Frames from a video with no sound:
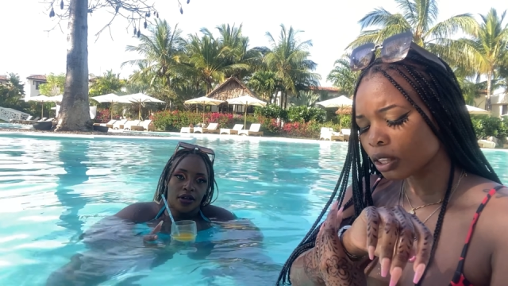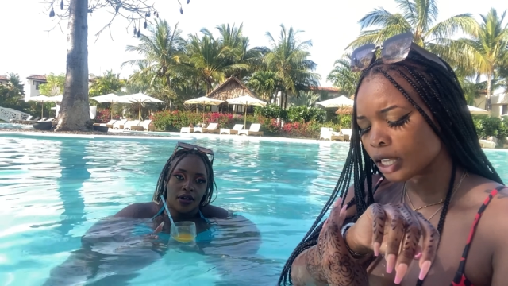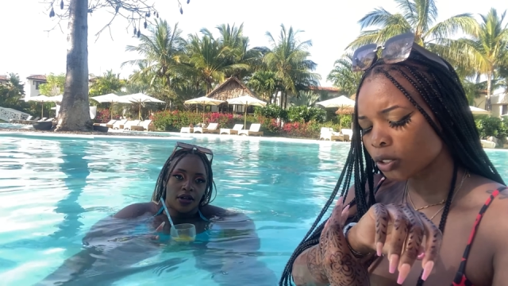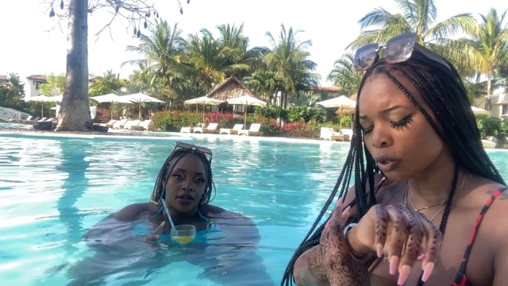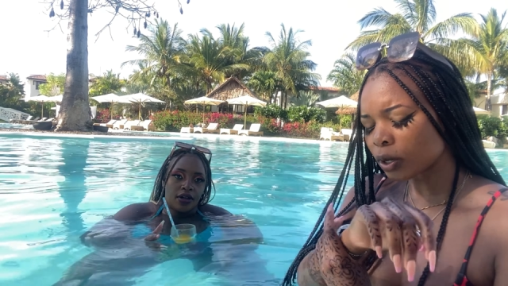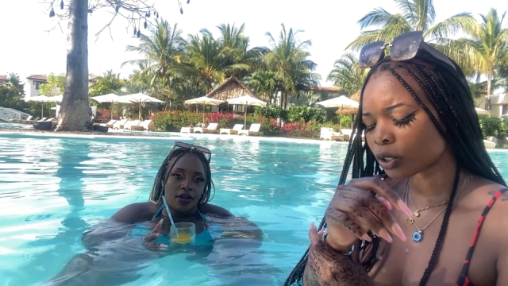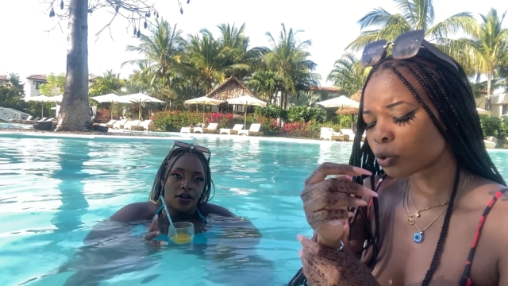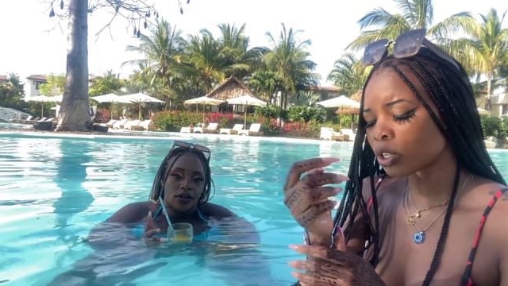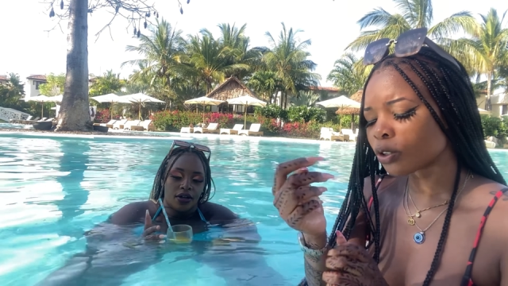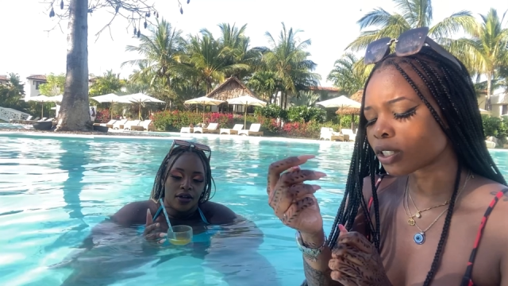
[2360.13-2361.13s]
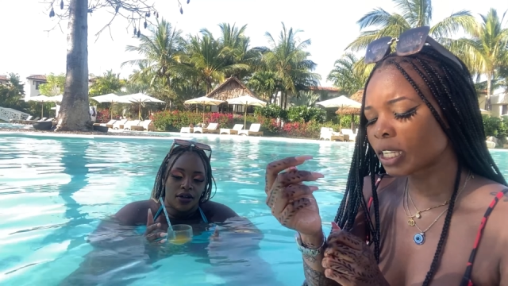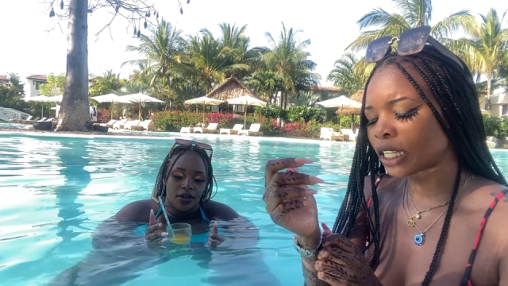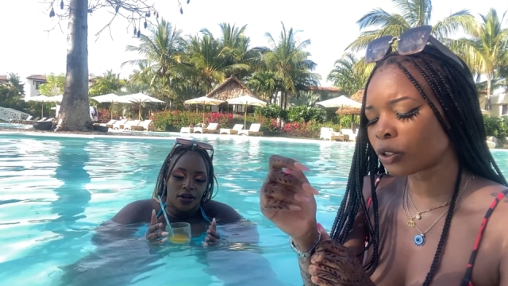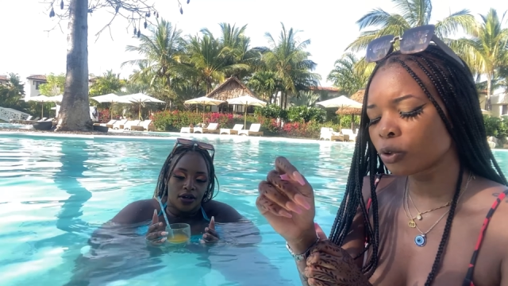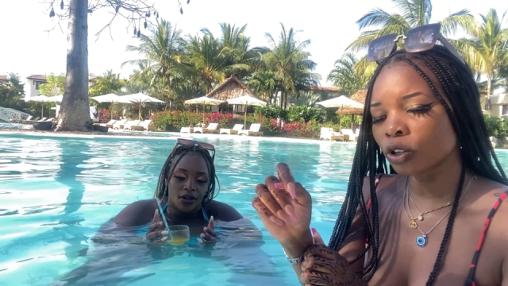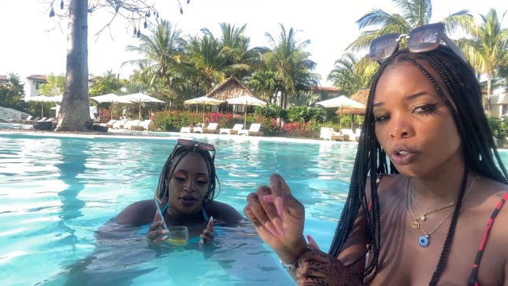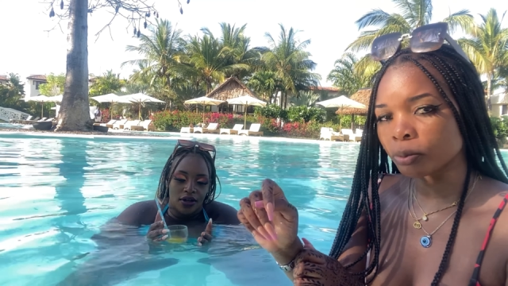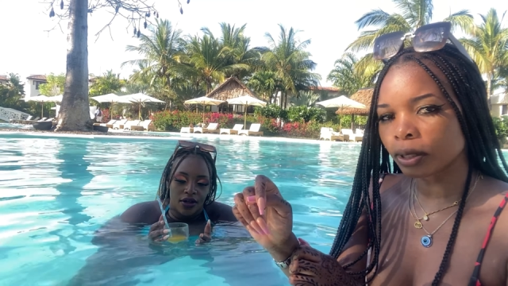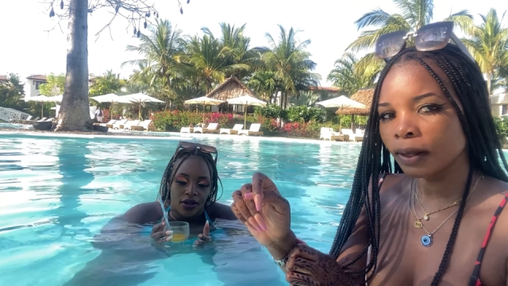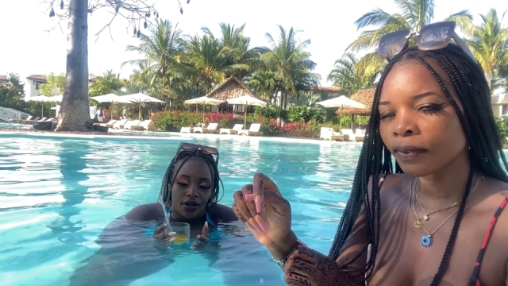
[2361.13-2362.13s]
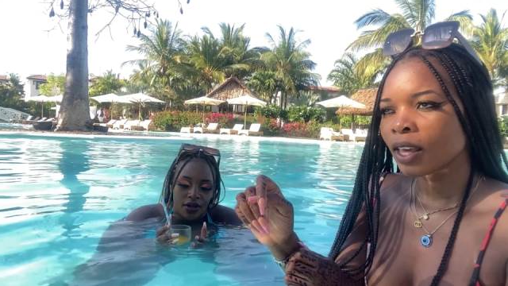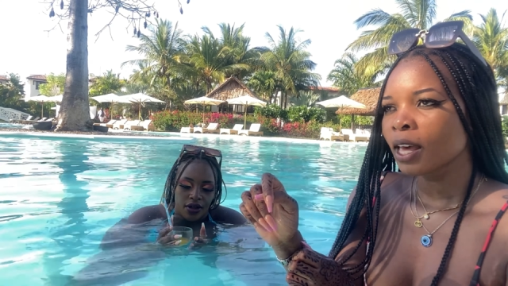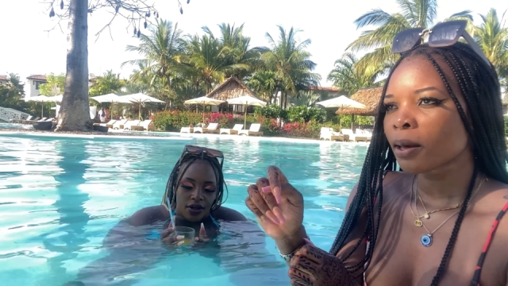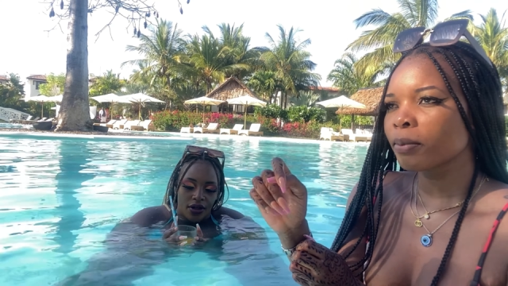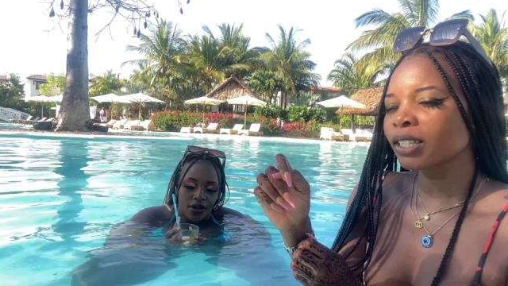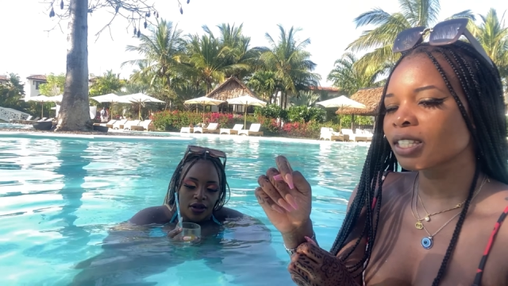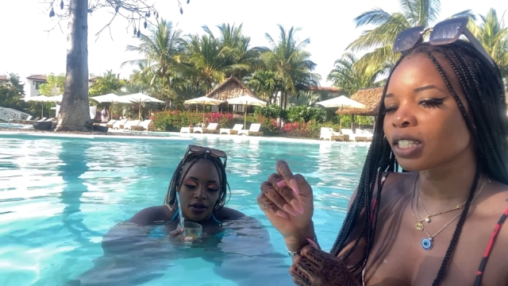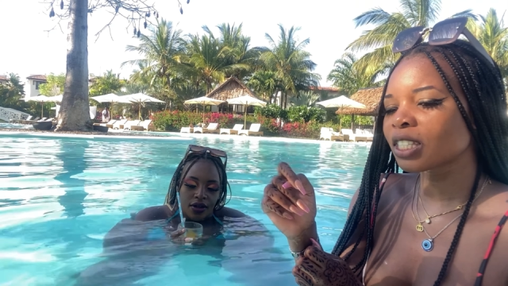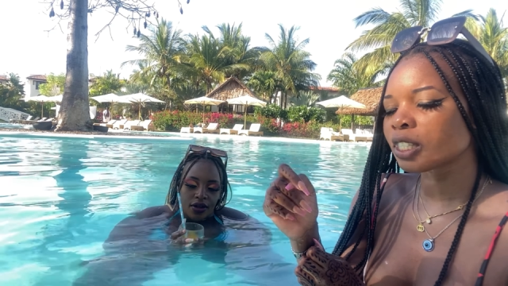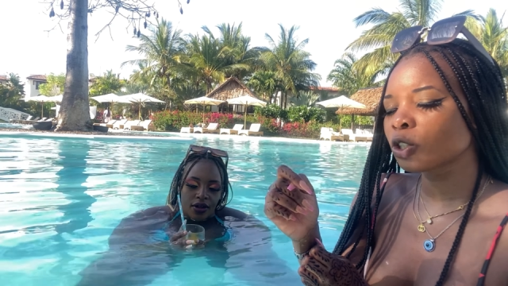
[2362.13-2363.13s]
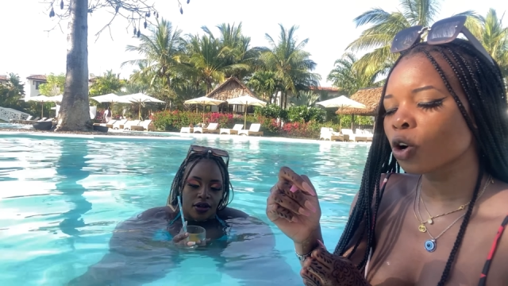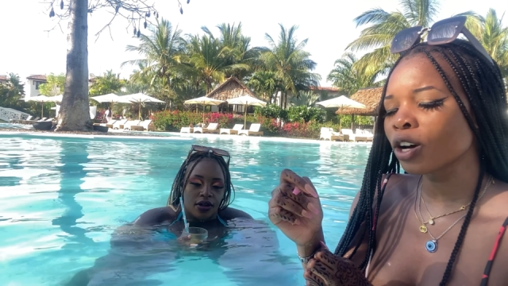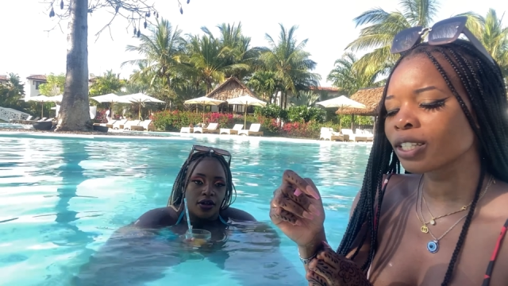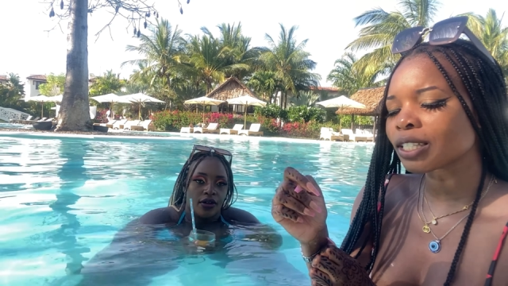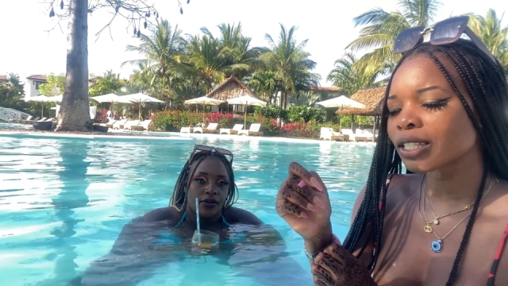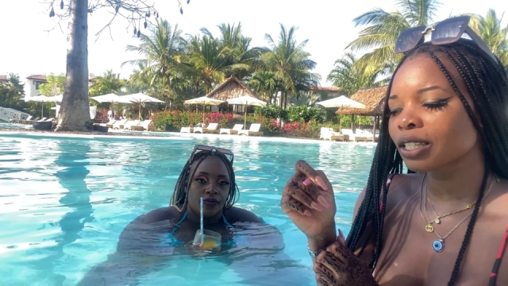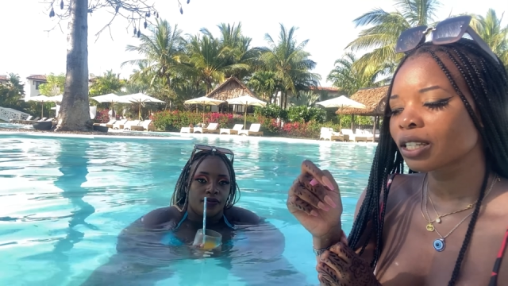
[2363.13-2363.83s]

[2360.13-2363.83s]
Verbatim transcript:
Speaker 1: That's not what we're not telling you not to be, but don't